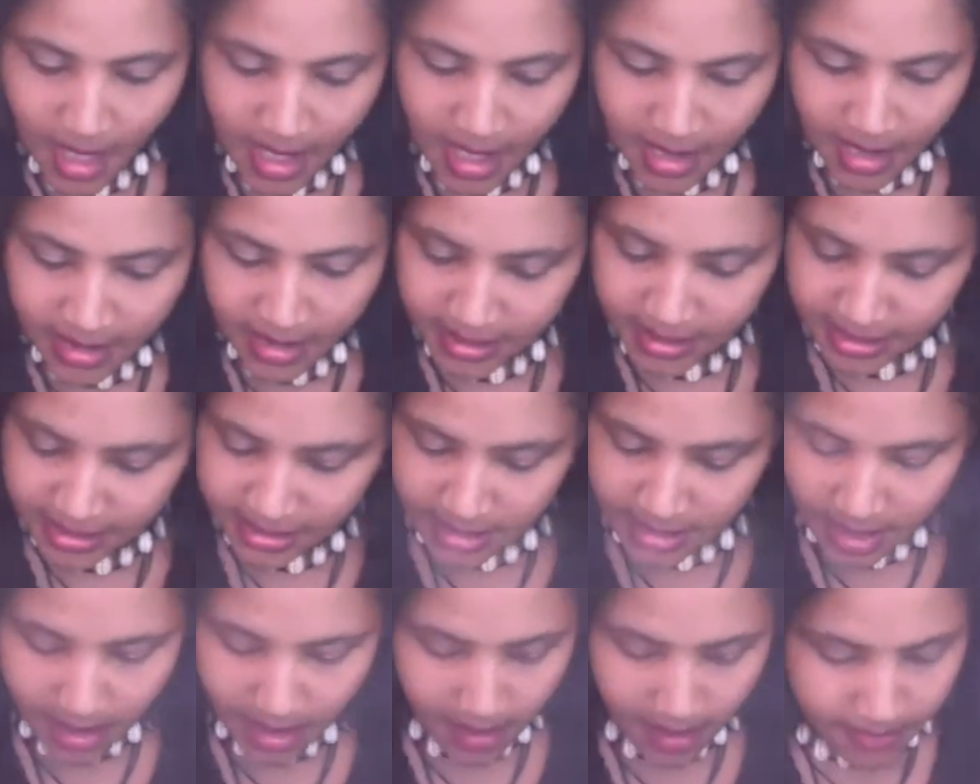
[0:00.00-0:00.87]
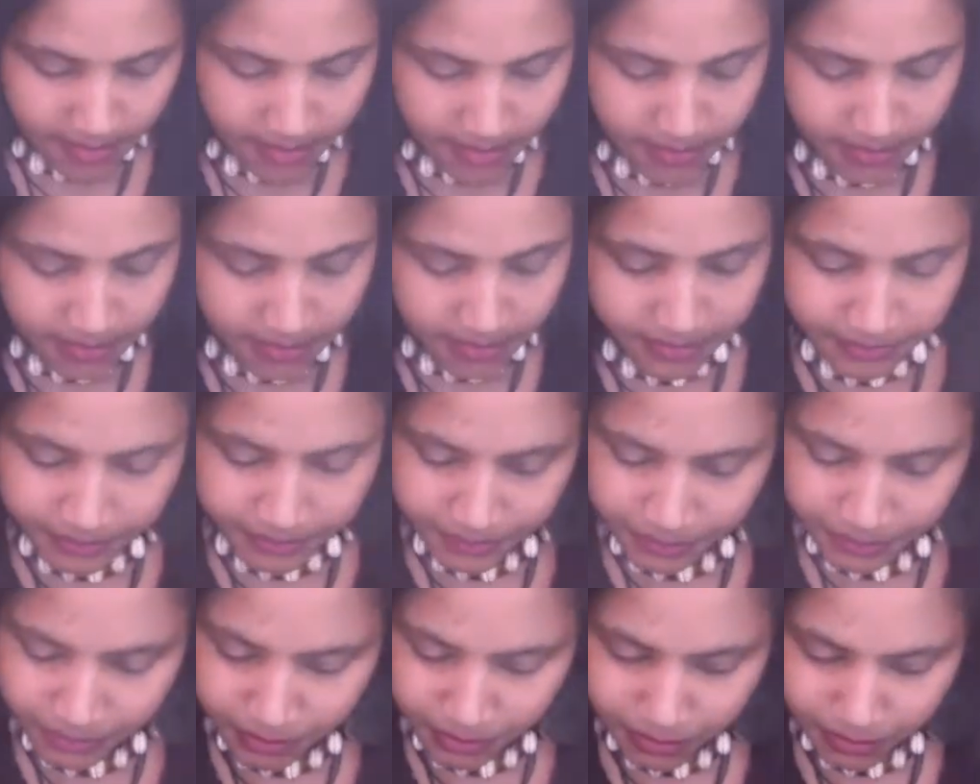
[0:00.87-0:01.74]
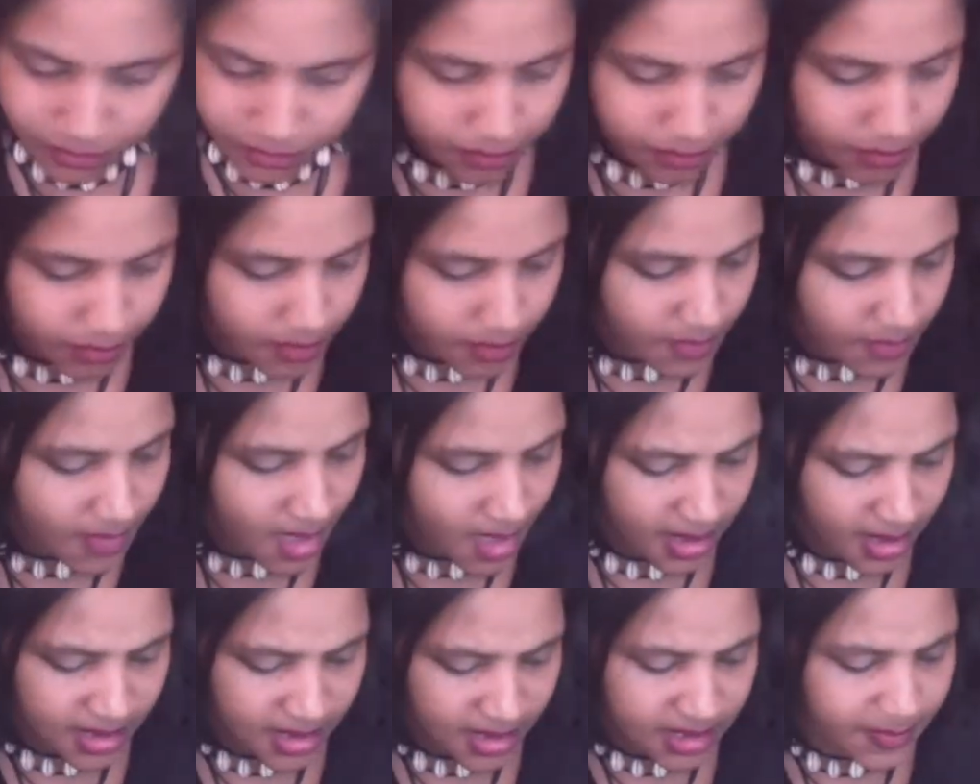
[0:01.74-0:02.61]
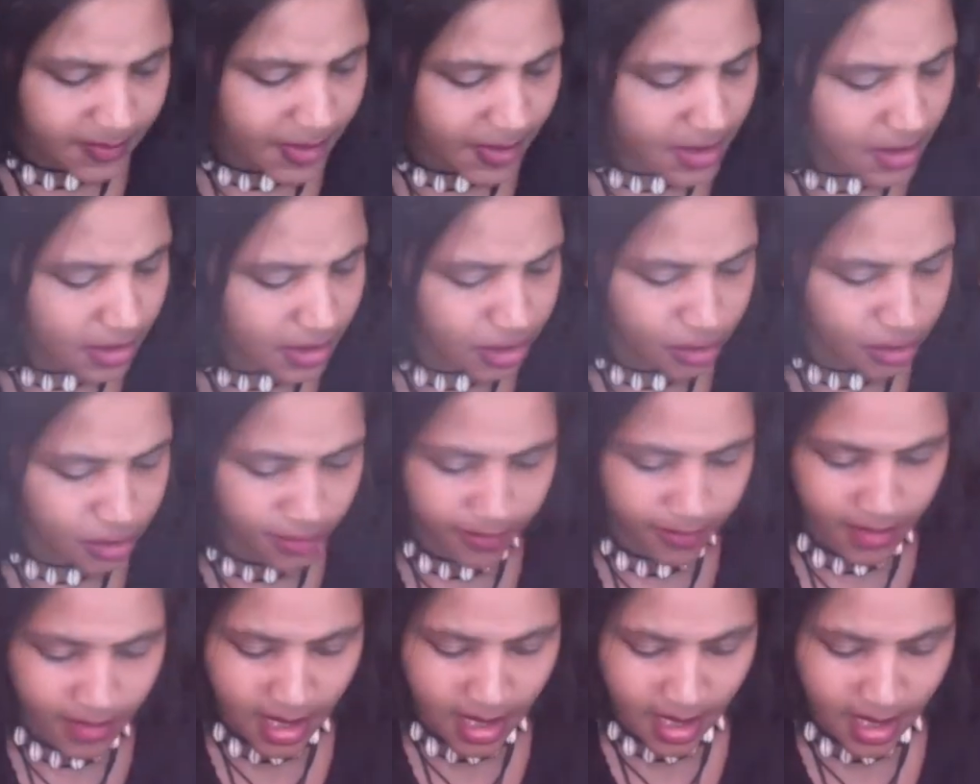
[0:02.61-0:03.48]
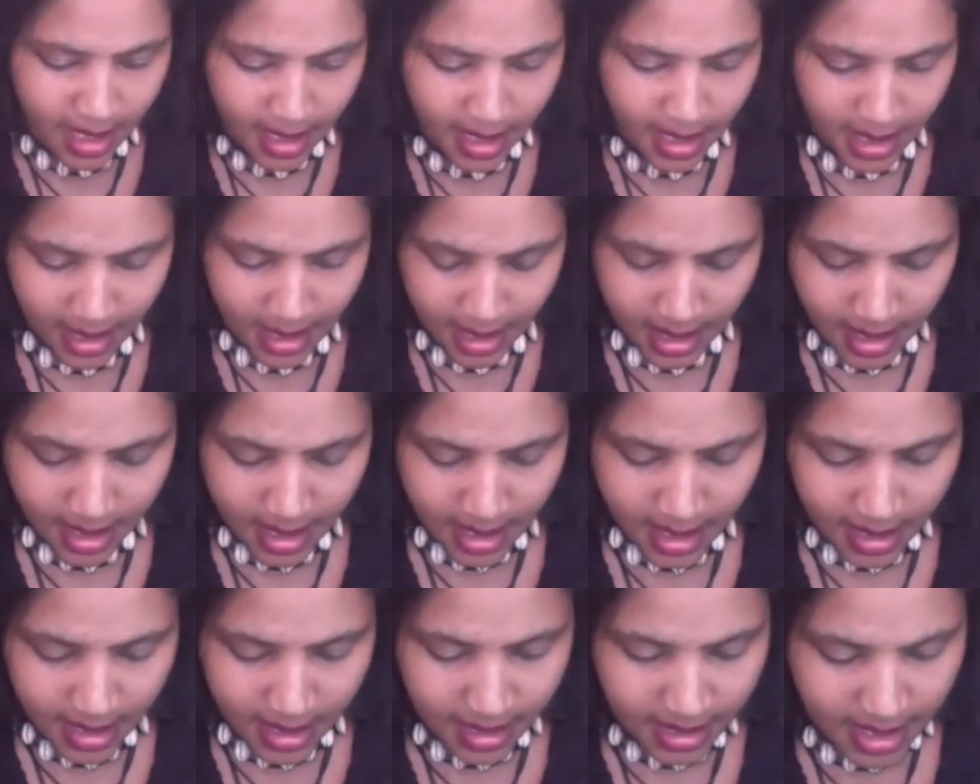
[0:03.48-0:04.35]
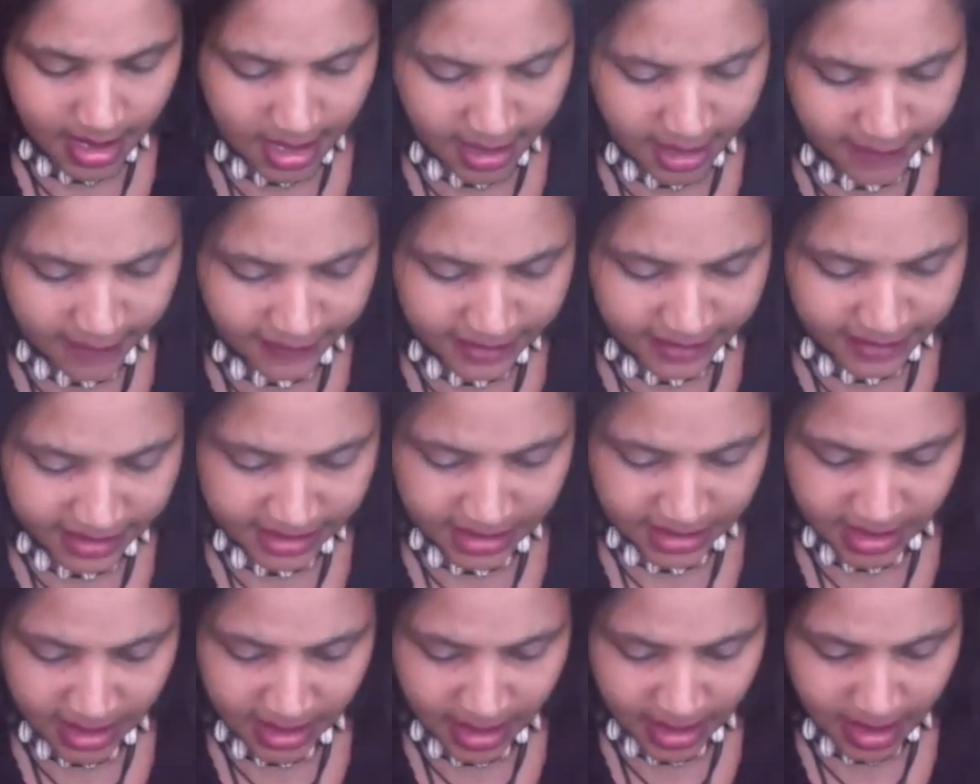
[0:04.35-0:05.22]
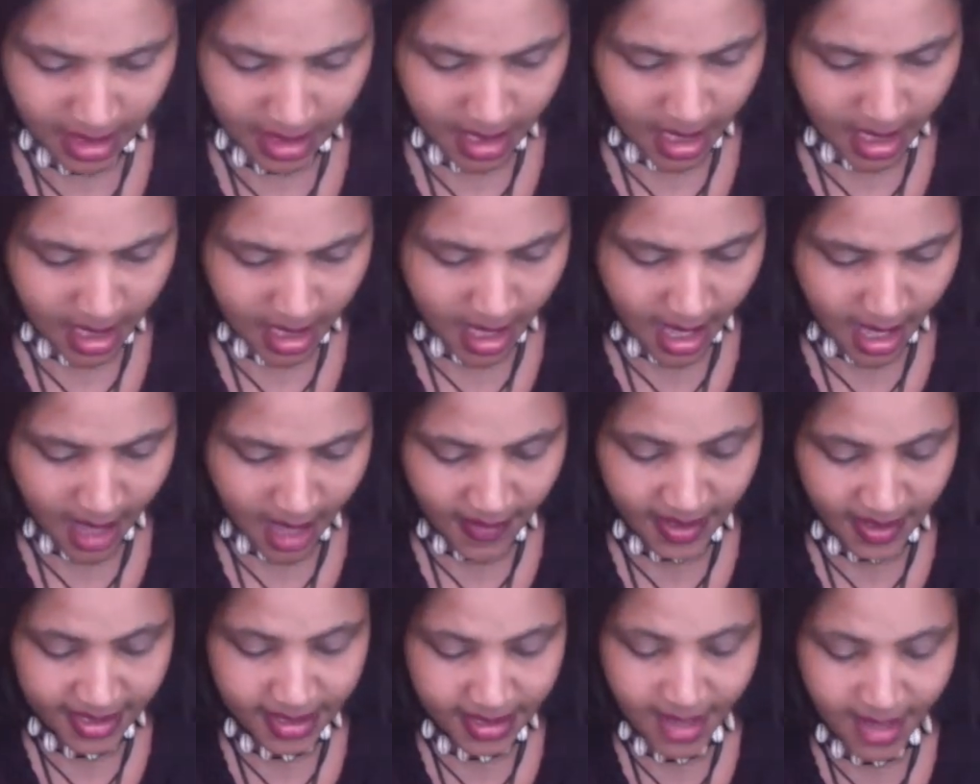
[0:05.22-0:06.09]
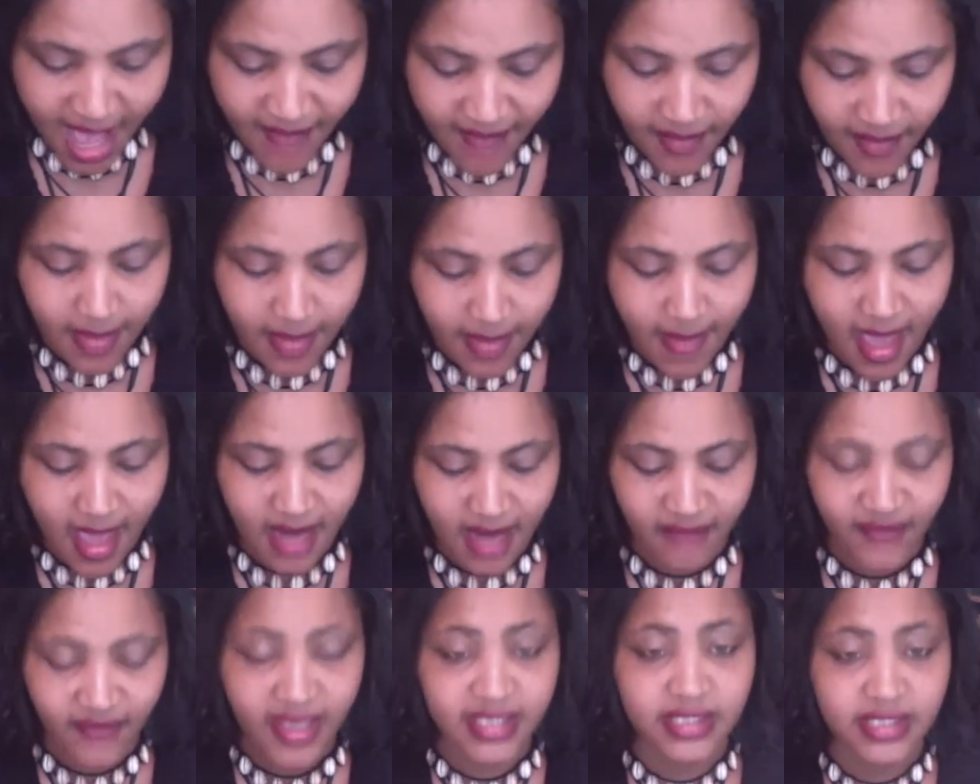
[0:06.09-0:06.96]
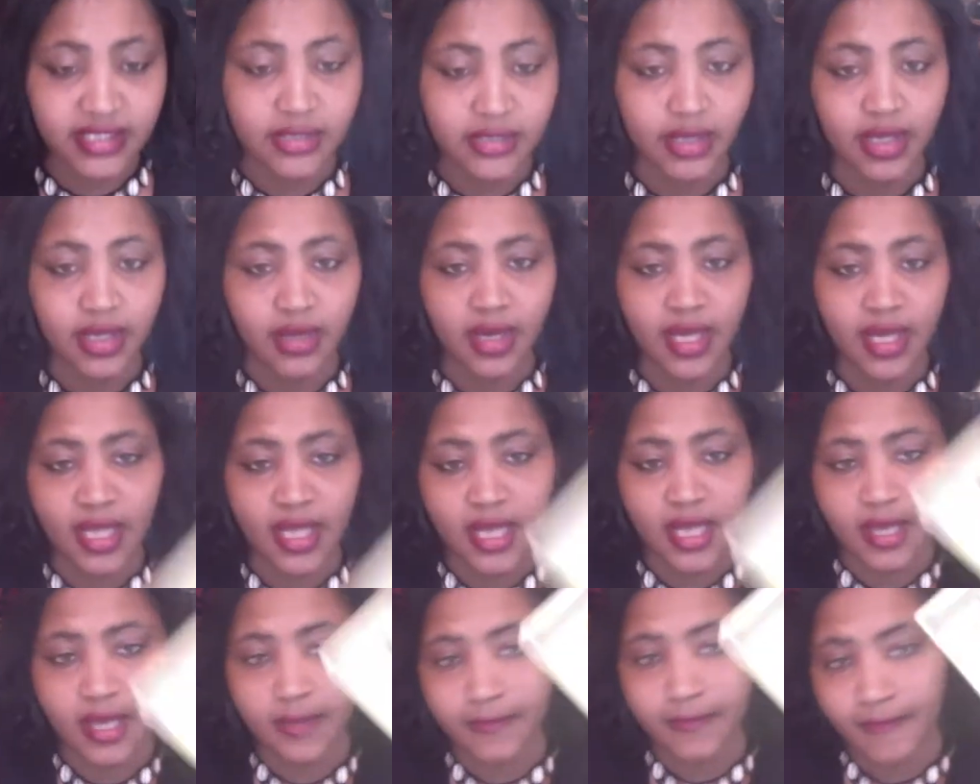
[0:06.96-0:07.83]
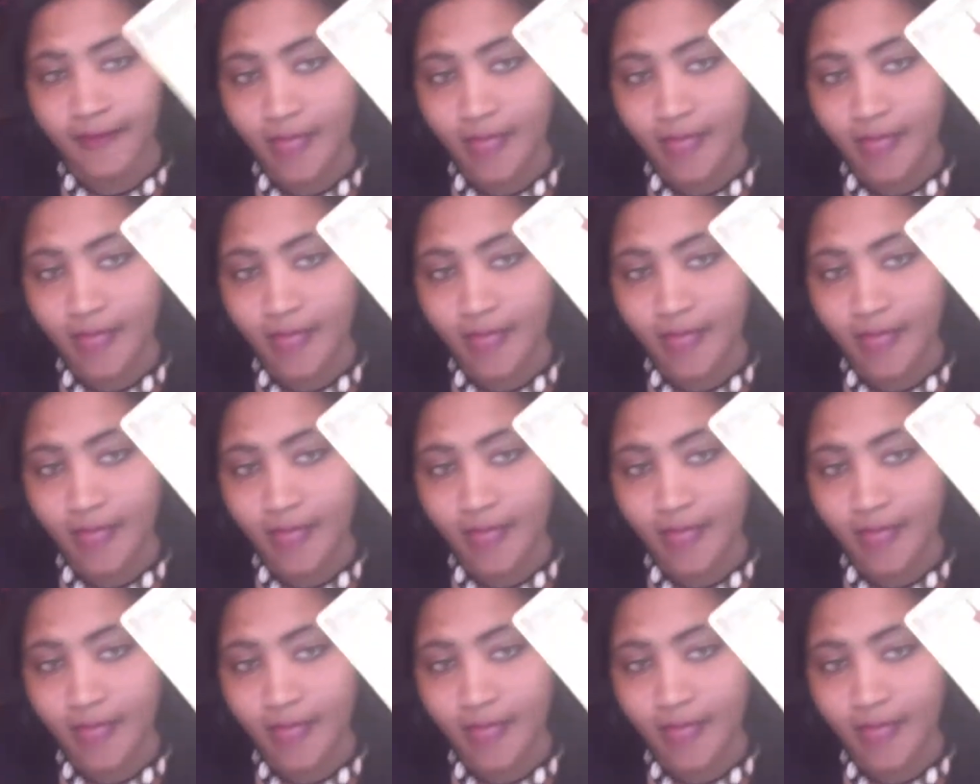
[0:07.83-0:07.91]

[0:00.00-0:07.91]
some spiritual gifts that still haven't been manifested on your end.